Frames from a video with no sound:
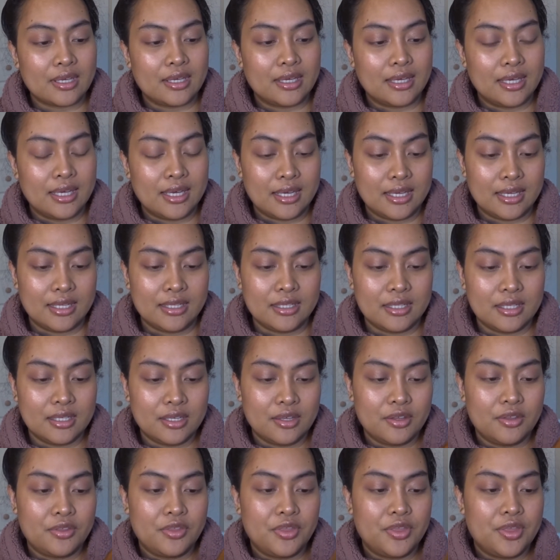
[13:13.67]
and
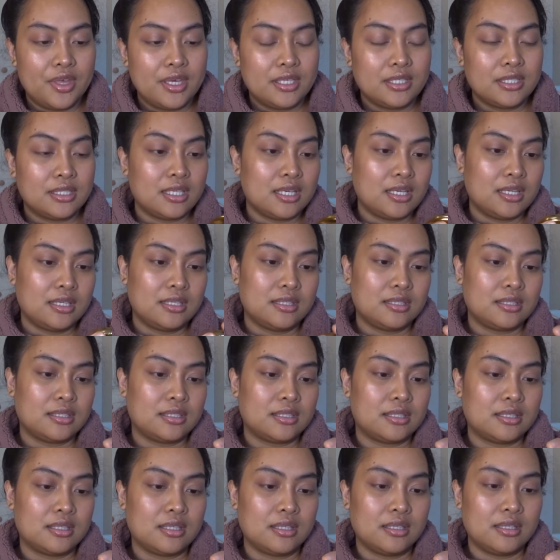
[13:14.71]
this is